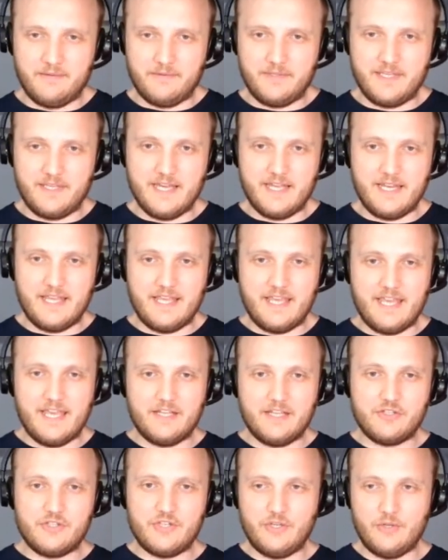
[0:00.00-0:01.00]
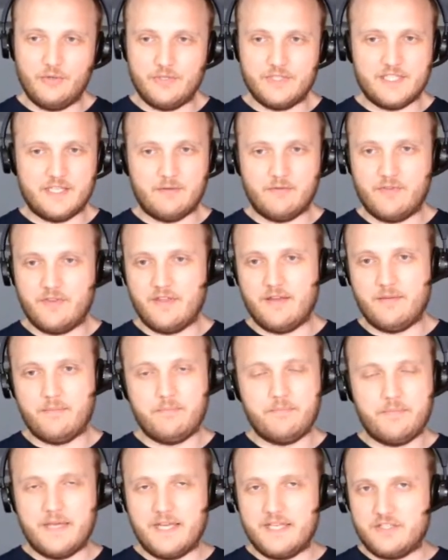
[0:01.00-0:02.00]
getting into some of the
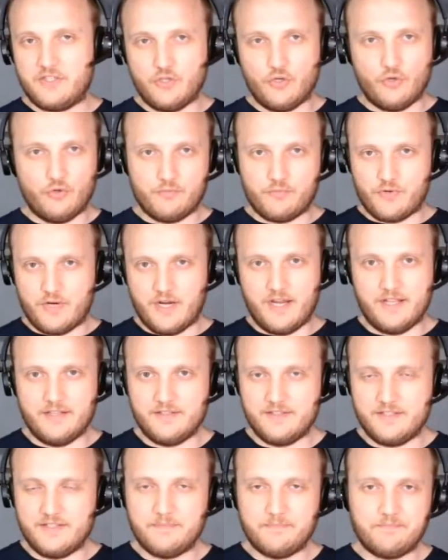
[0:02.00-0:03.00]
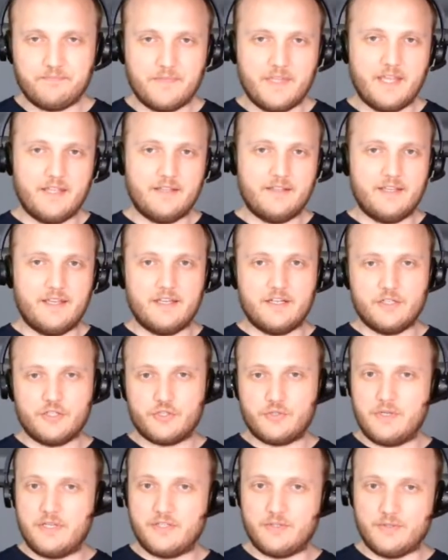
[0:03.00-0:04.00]
best known brands in the
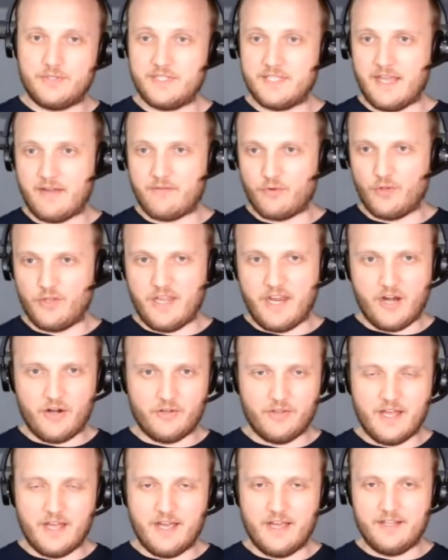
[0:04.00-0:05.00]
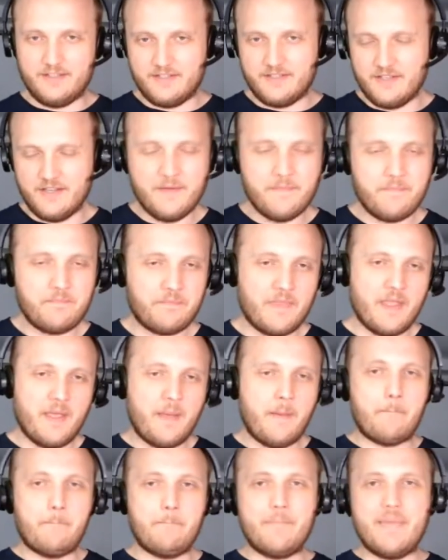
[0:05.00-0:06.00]
industry. So several airlines,
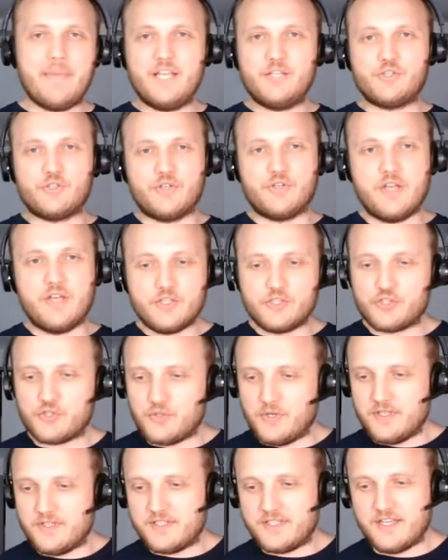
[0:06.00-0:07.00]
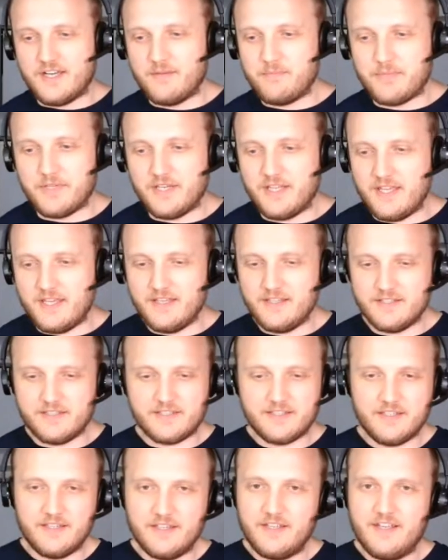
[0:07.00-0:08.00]
major insurance
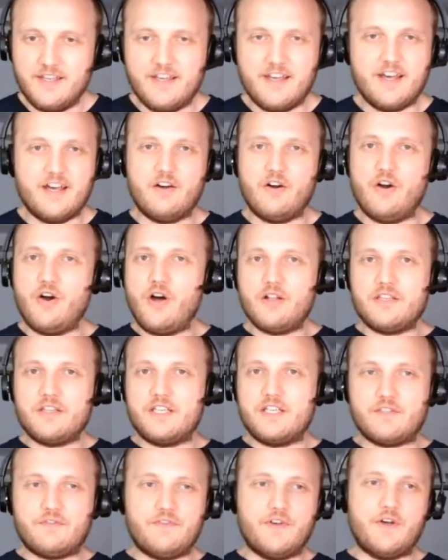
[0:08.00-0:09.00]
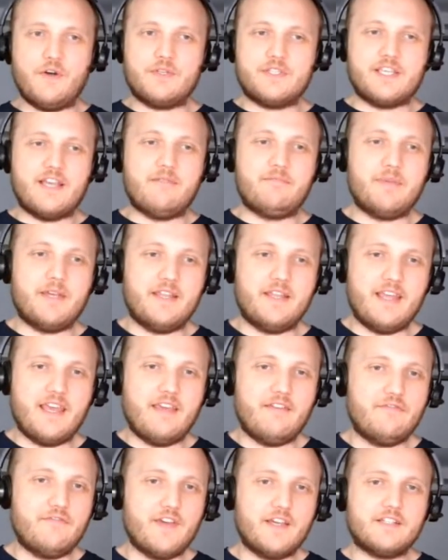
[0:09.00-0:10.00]
companies, all these folks have been
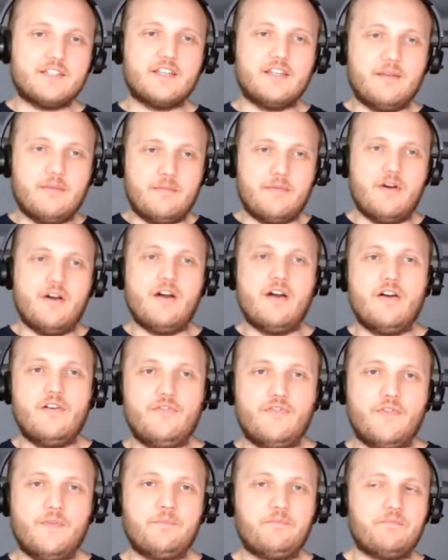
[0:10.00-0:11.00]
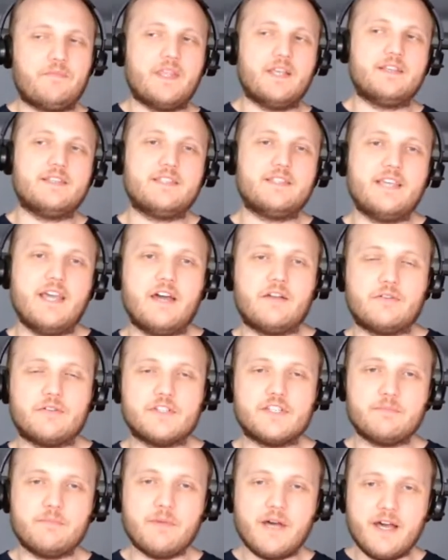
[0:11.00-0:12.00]
a victim of Scattered
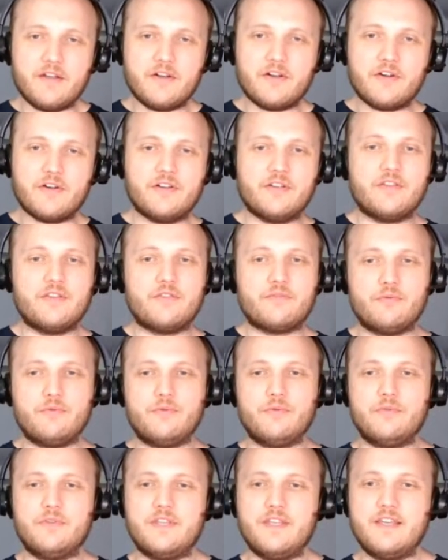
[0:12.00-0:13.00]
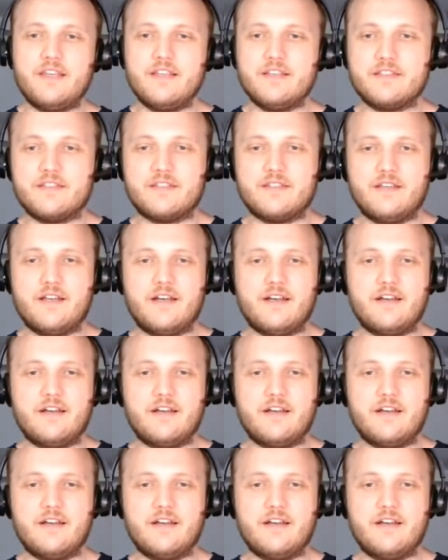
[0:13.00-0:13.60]
Spider through these